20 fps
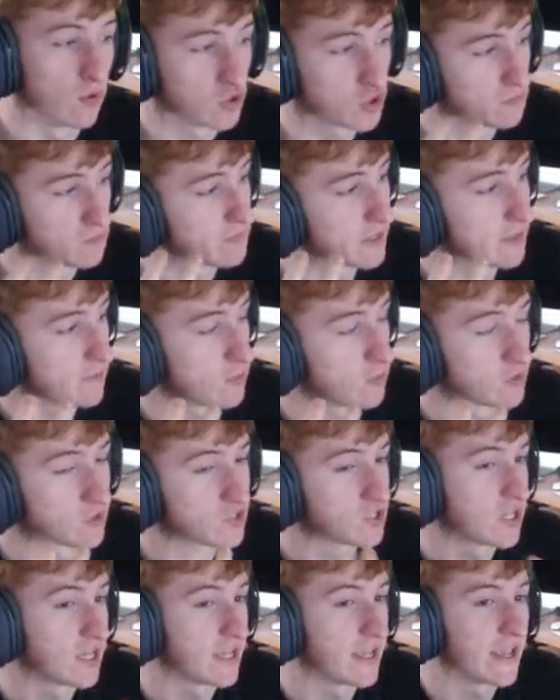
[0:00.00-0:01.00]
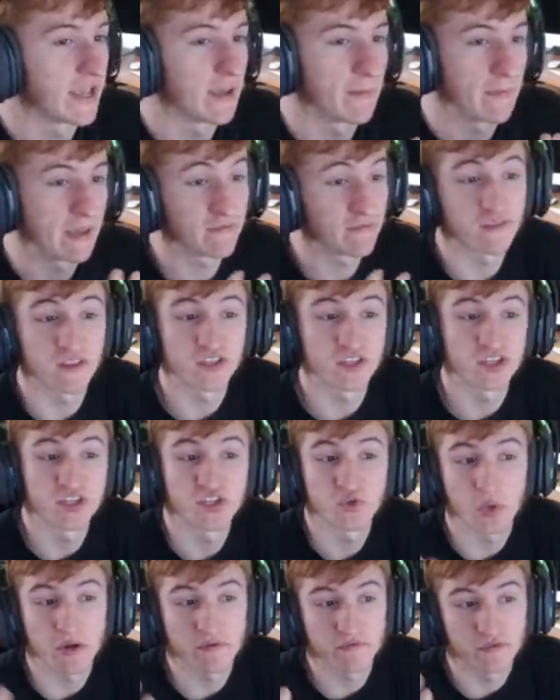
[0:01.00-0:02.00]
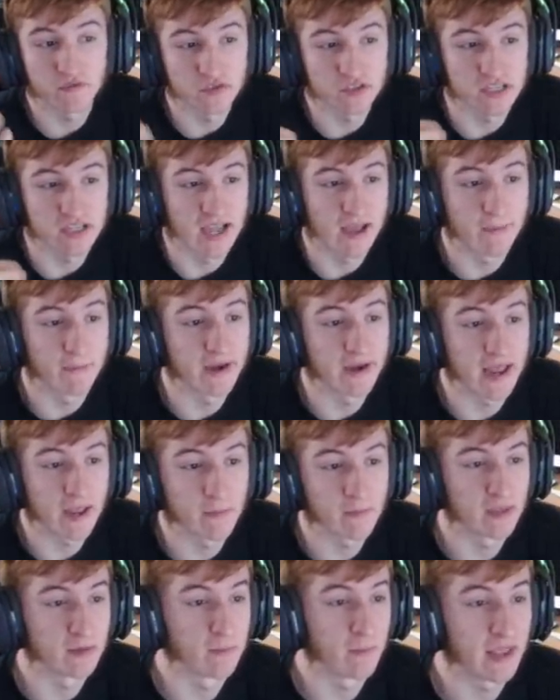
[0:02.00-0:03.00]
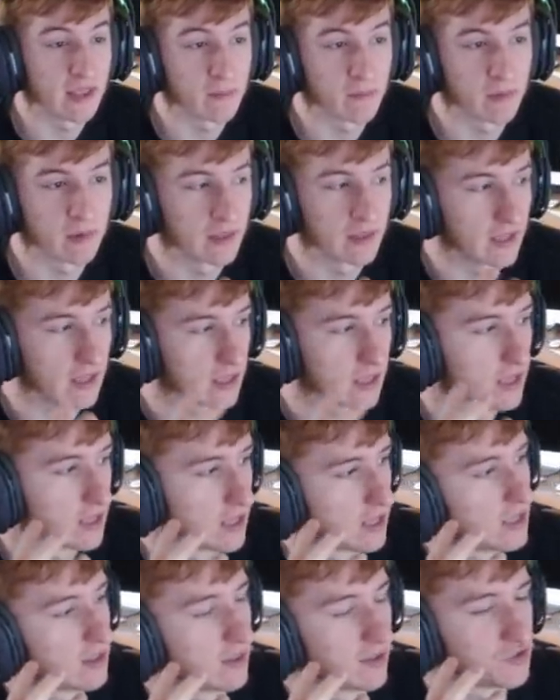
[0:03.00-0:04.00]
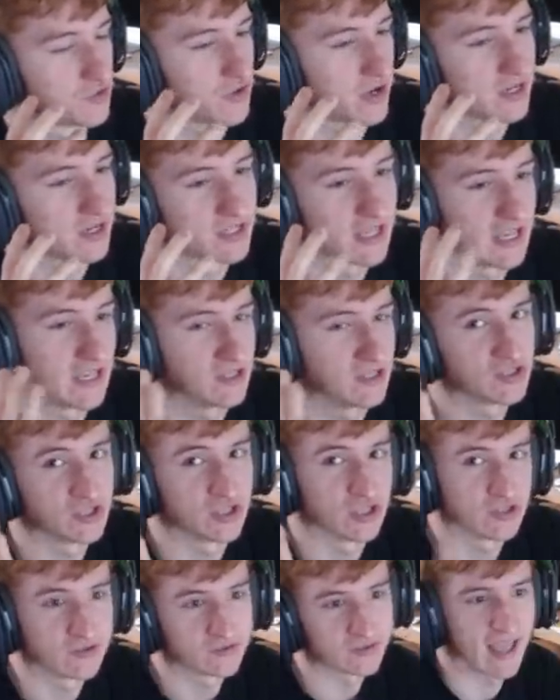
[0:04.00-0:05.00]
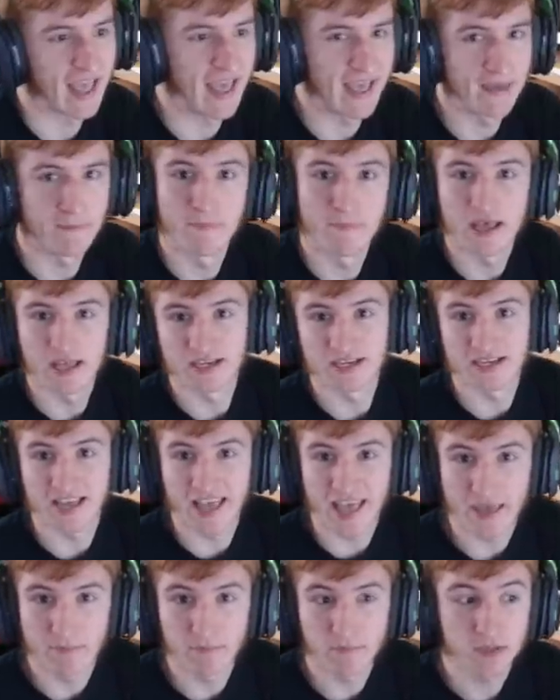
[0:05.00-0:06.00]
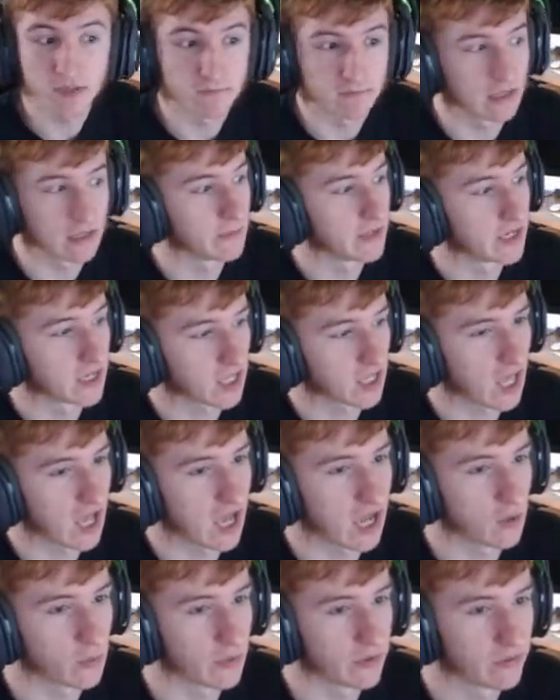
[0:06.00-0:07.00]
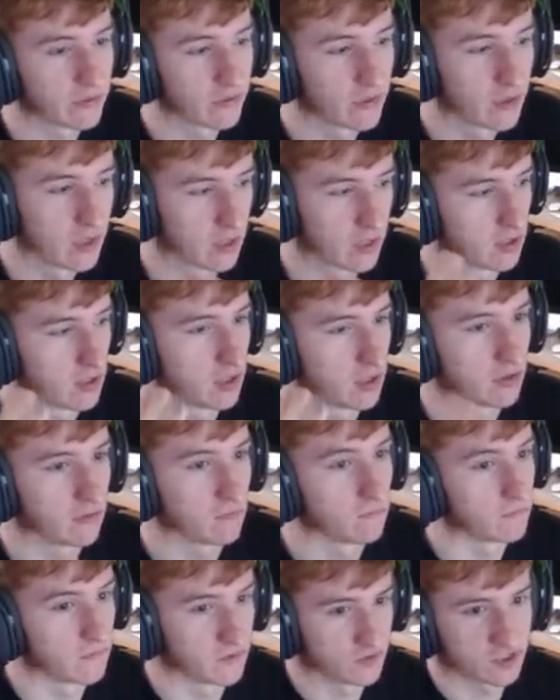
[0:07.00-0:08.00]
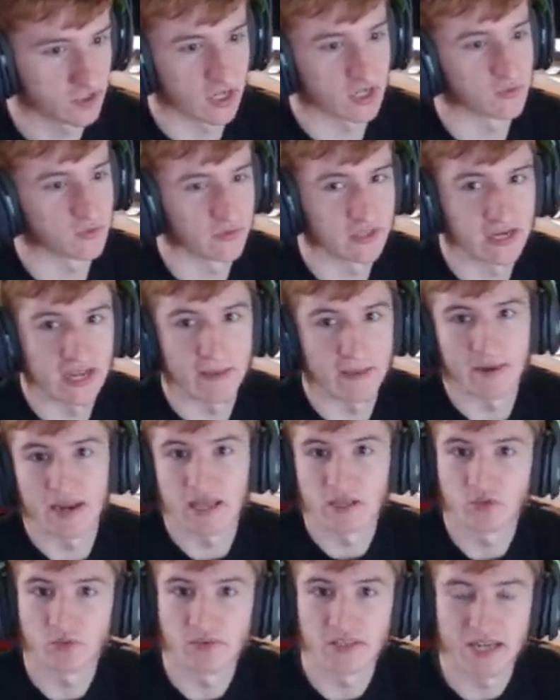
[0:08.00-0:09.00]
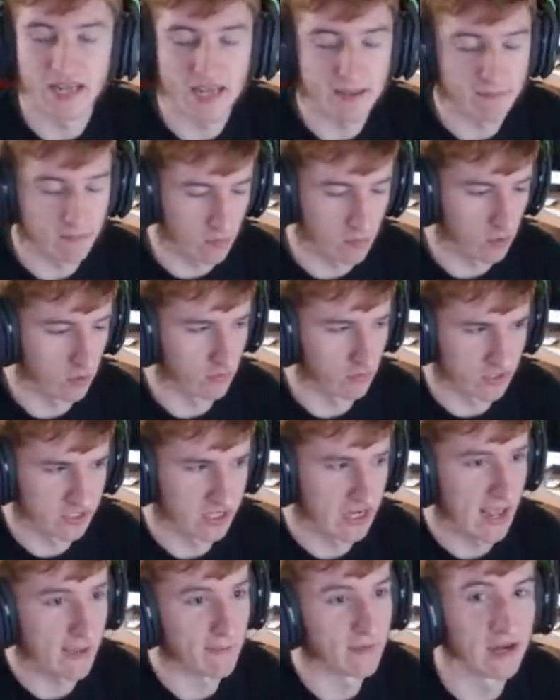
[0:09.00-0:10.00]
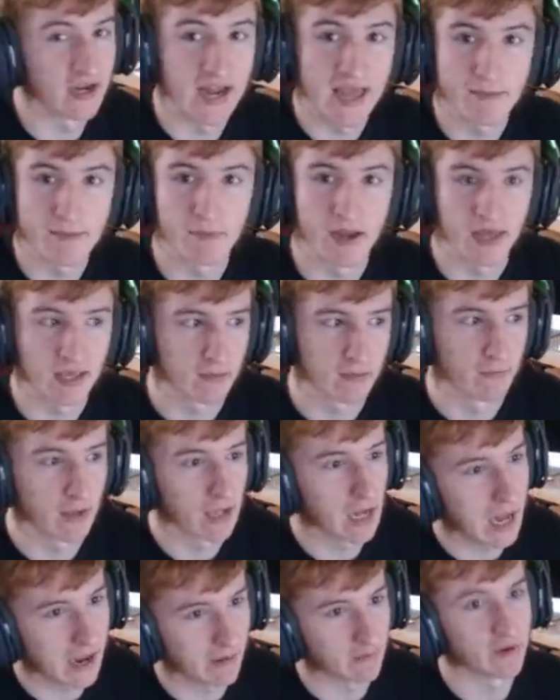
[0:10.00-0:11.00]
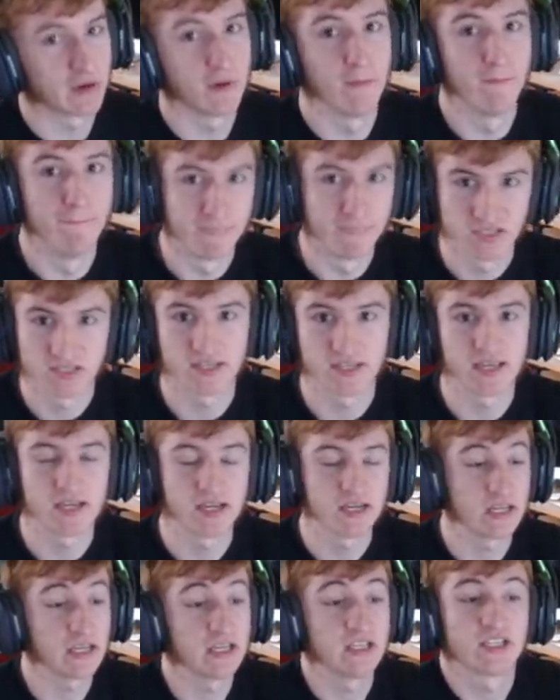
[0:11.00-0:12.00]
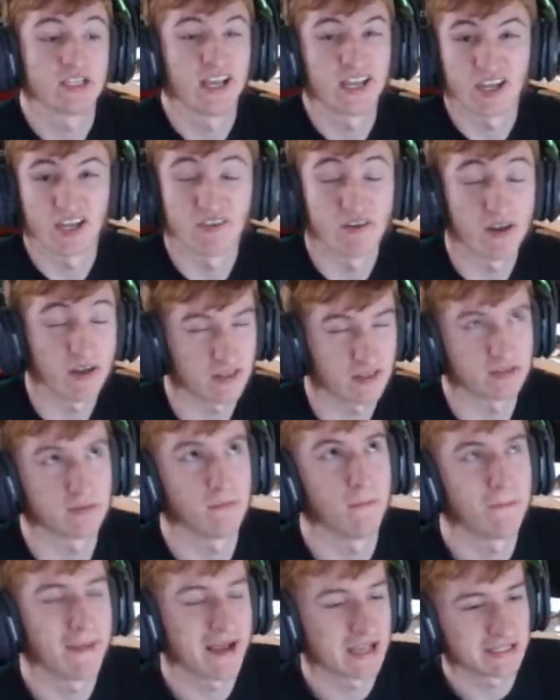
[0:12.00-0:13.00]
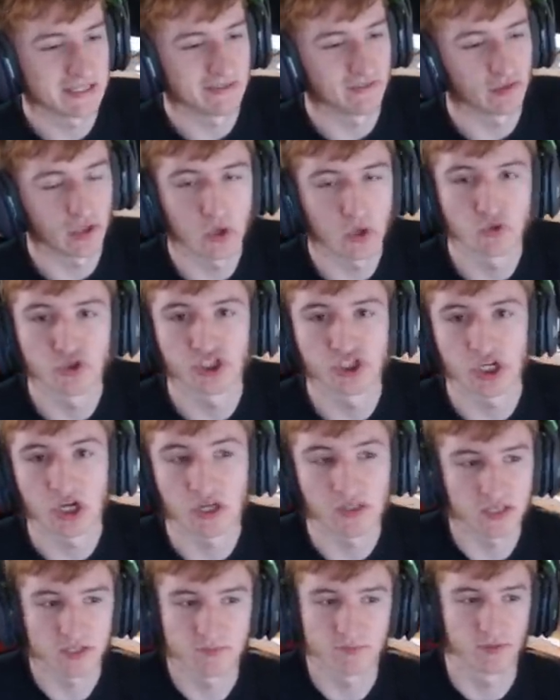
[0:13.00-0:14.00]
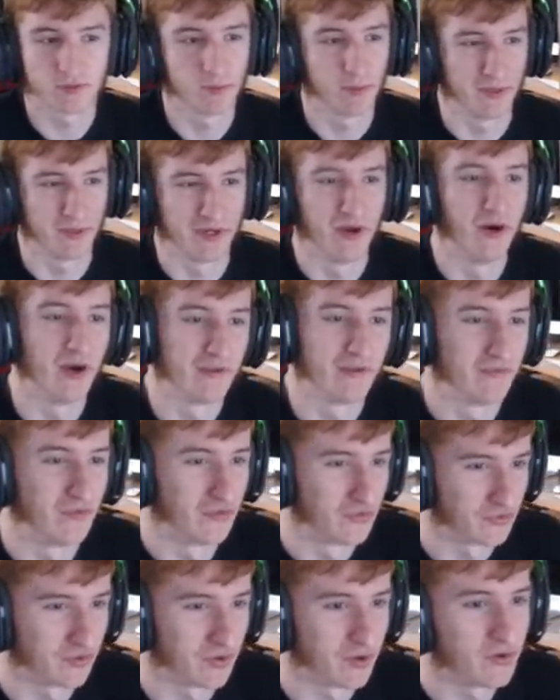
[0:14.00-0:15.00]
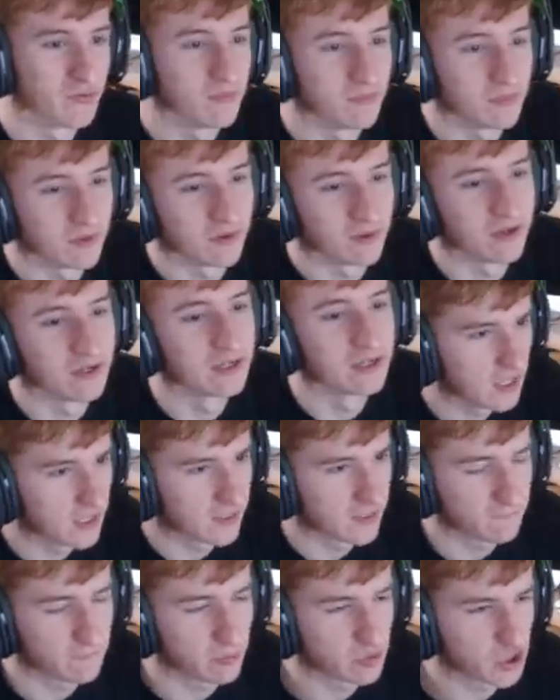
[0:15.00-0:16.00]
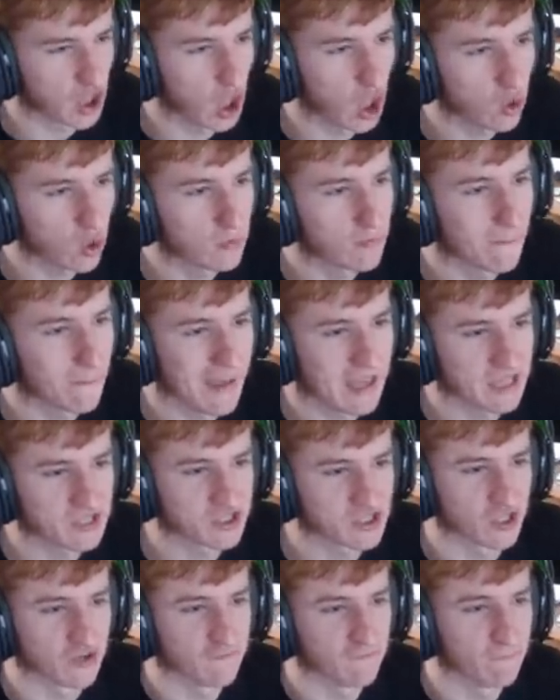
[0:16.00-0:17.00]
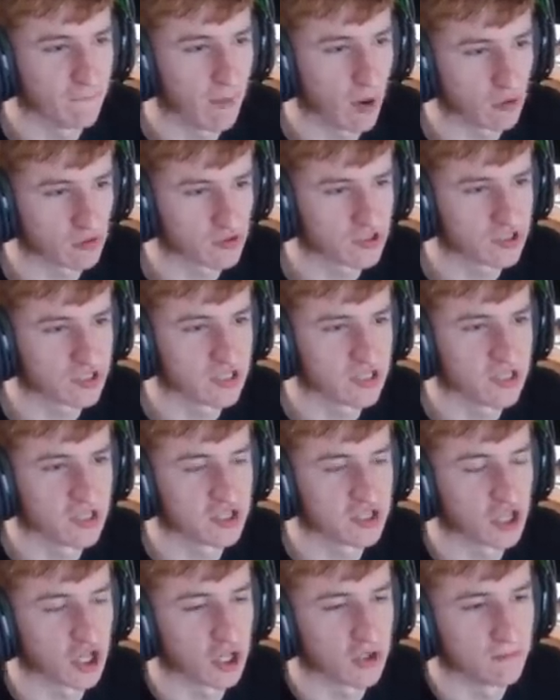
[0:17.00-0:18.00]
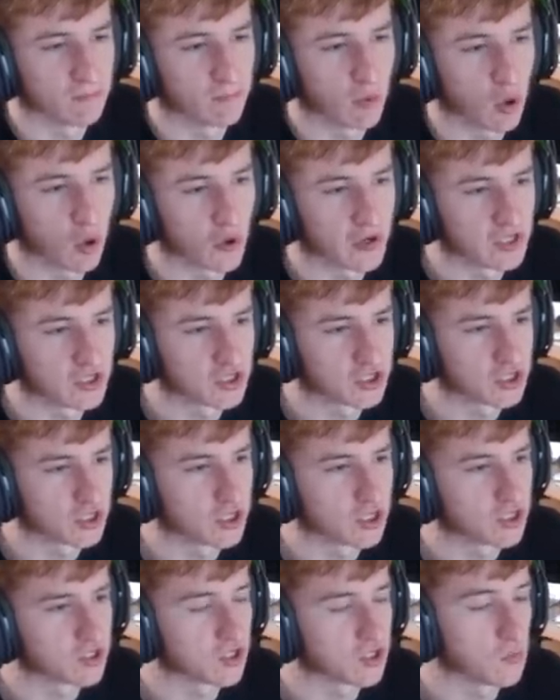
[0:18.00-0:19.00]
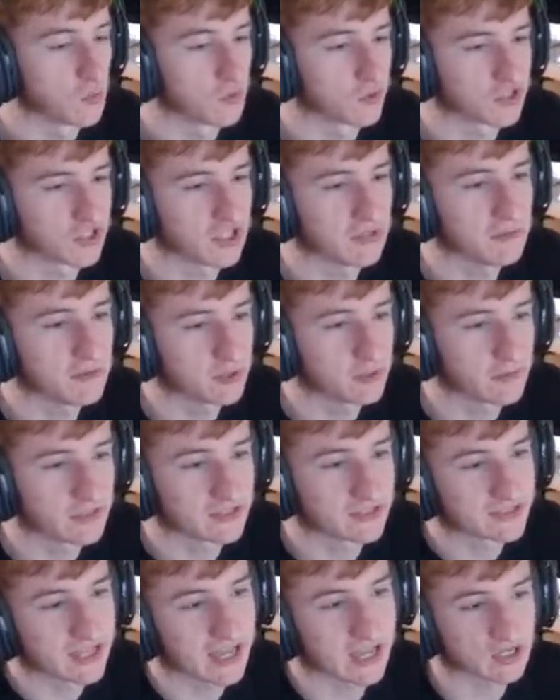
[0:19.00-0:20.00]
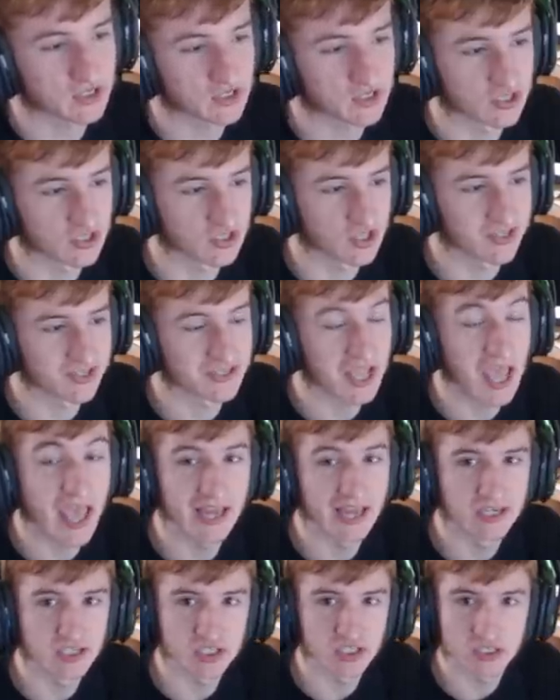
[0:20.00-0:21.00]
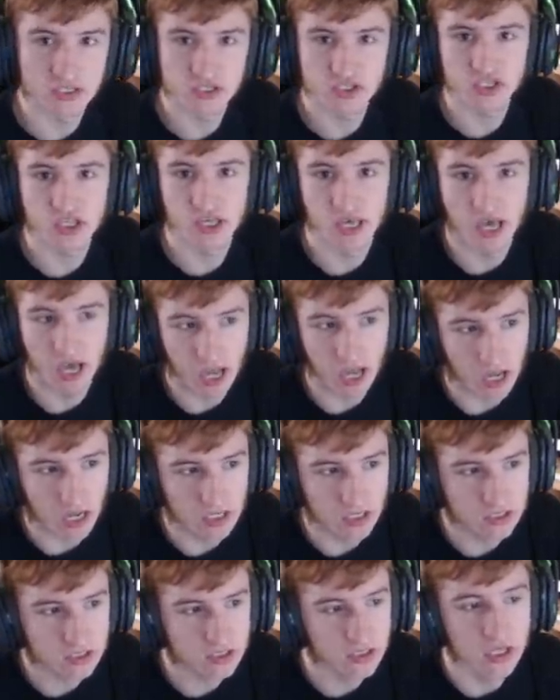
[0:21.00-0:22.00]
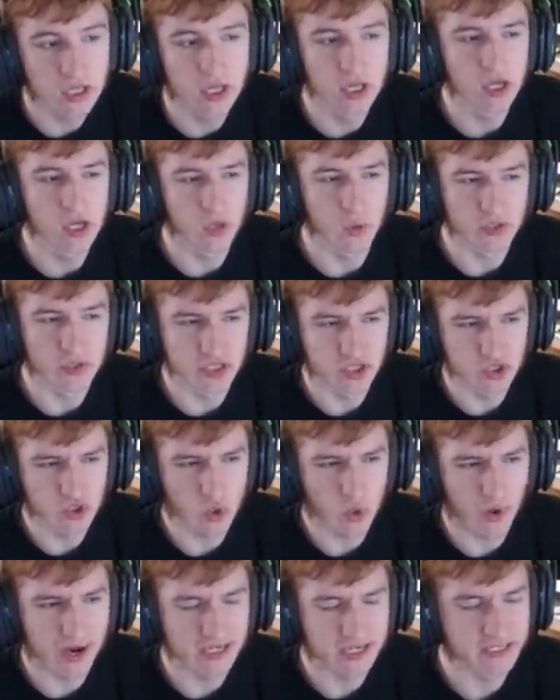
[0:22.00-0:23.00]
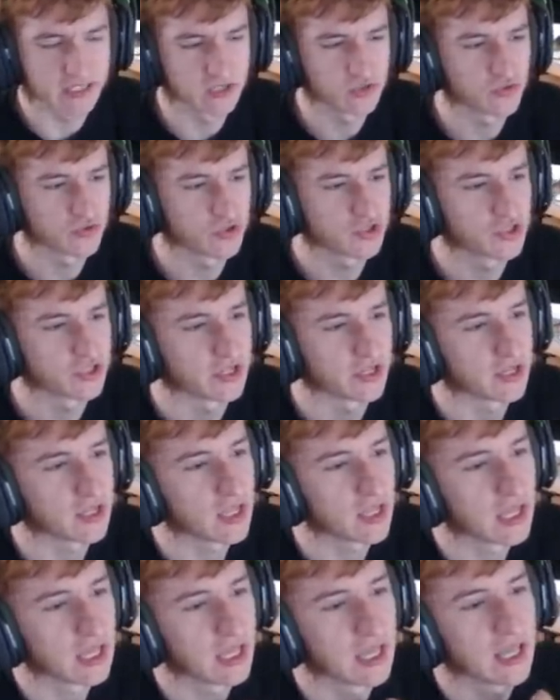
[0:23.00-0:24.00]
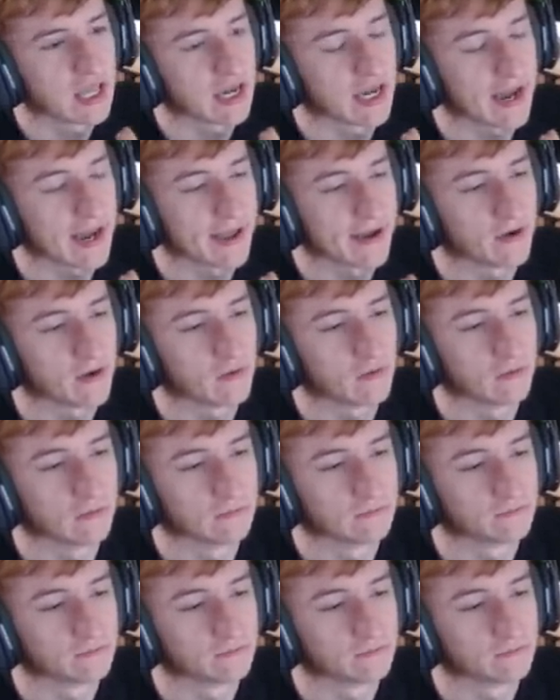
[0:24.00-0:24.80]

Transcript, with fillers: some people were saying if this is a reference to Eminem, then maybe they're trying to hint at us M and M, maybe a car with that starts with an M and ends with an M, or it's an M and an M like McLaren, Mercedes. I don't know, that's a massive long shot. That's probably not even true, but they've put a whole mess of boxes and pointers and what seems to be the text that says endless cars, which is quite interesting. Now,